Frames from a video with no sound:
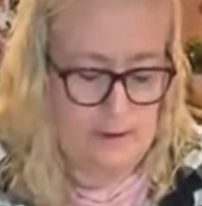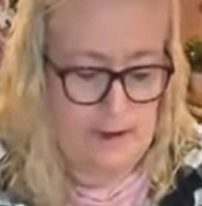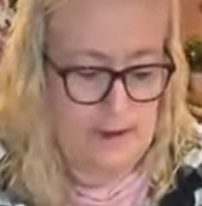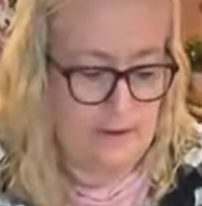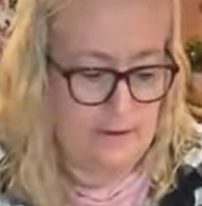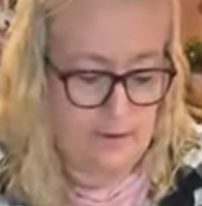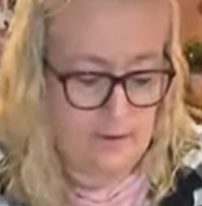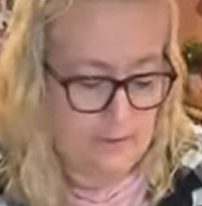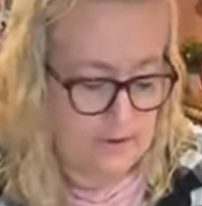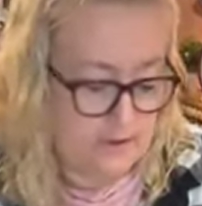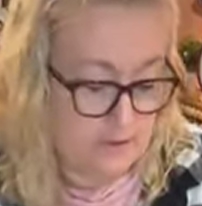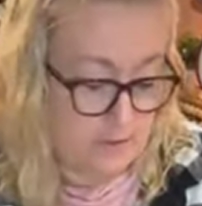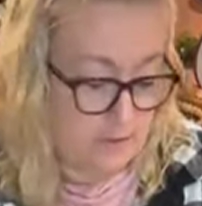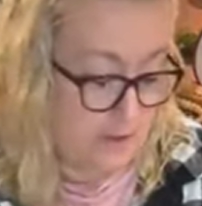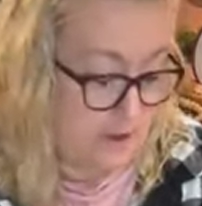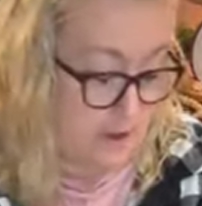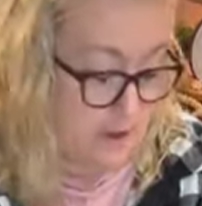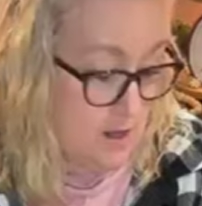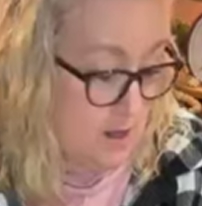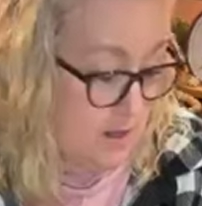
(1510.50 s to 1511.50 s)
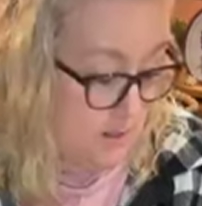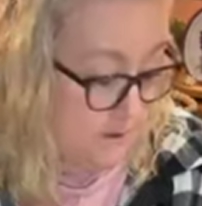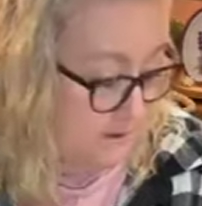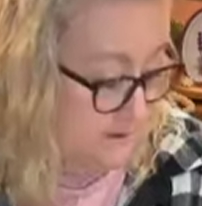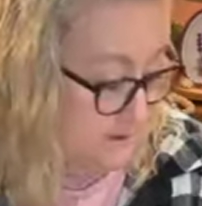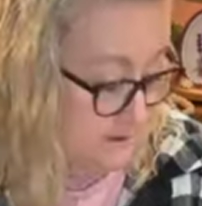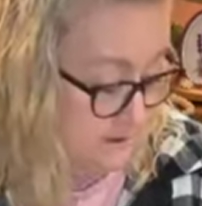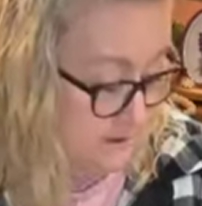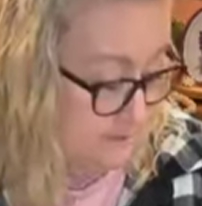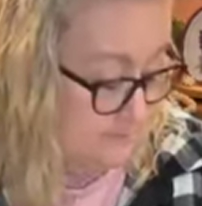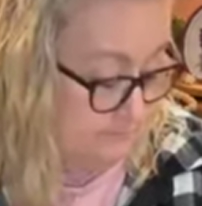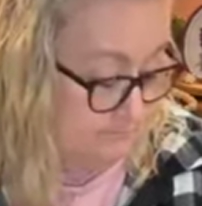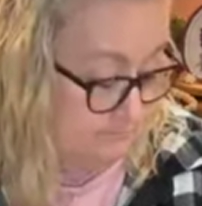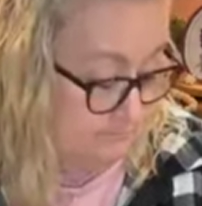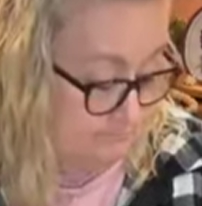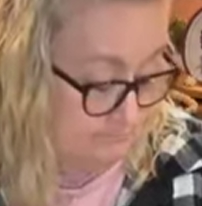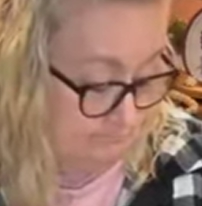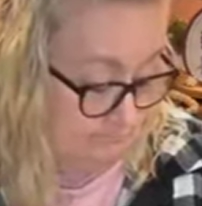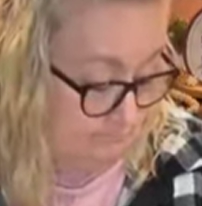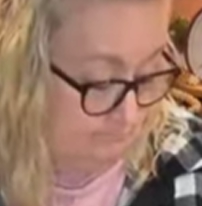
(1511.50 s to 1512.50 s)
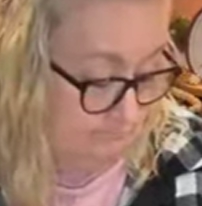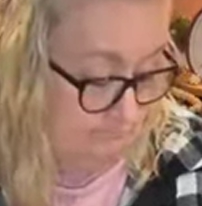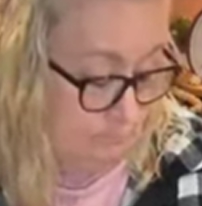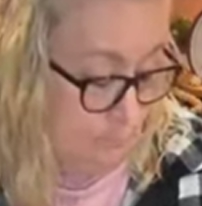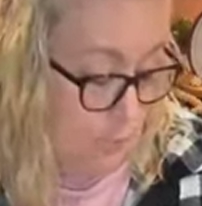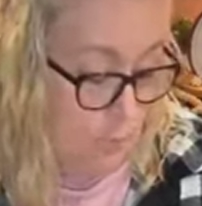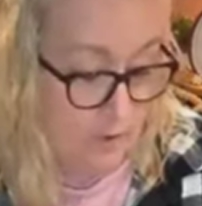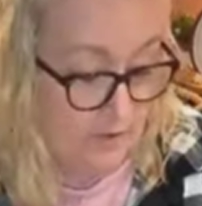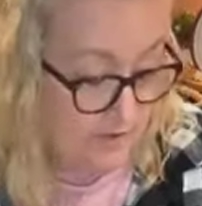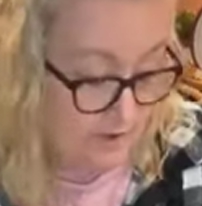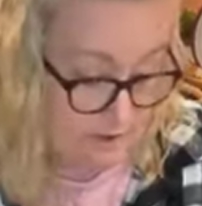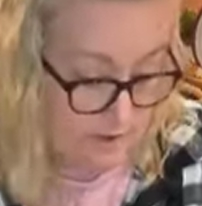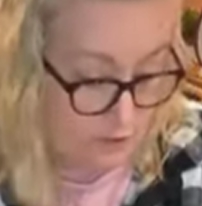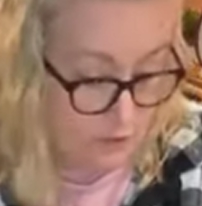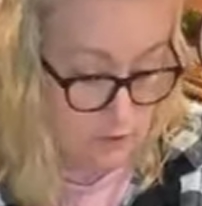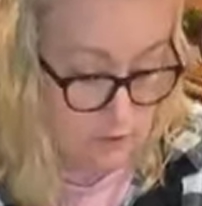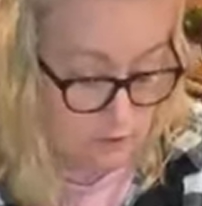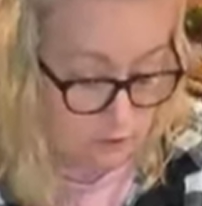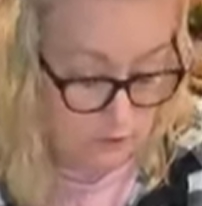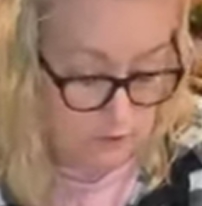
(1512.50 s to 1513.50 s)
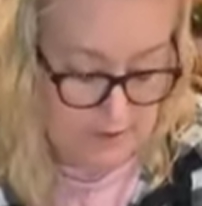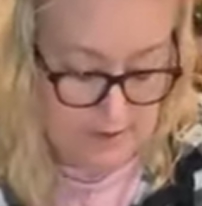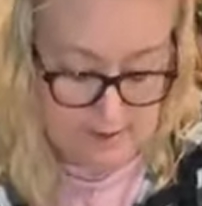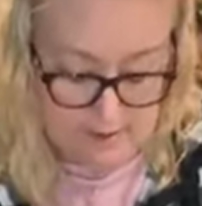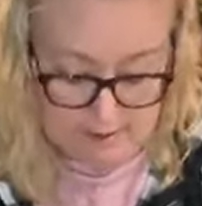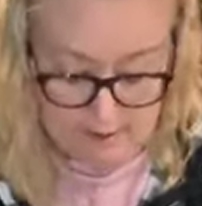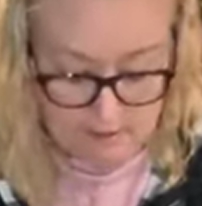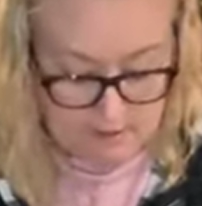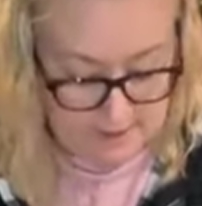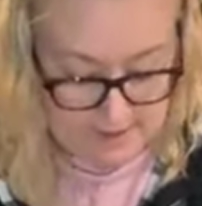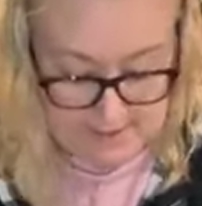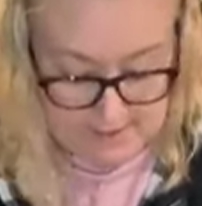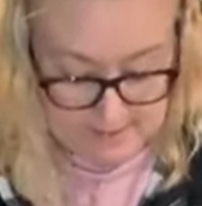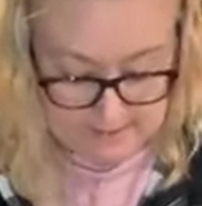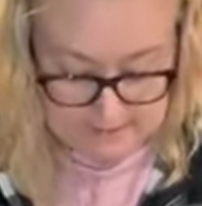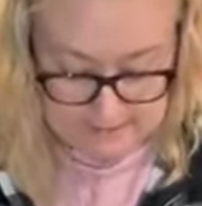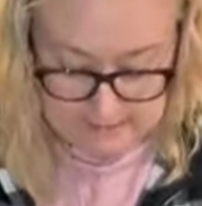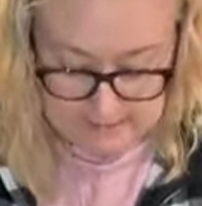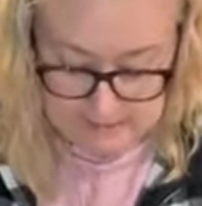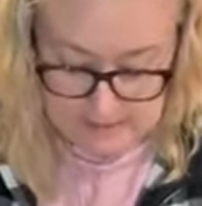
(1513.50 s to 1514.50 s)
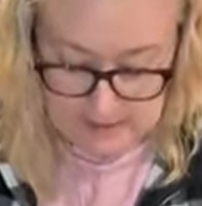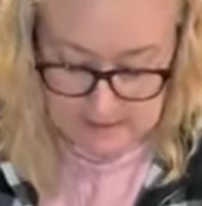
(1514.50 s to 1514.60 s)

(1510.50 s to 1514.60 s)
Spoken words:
I don't know what you want to call it. They're what they do, and I don't like it.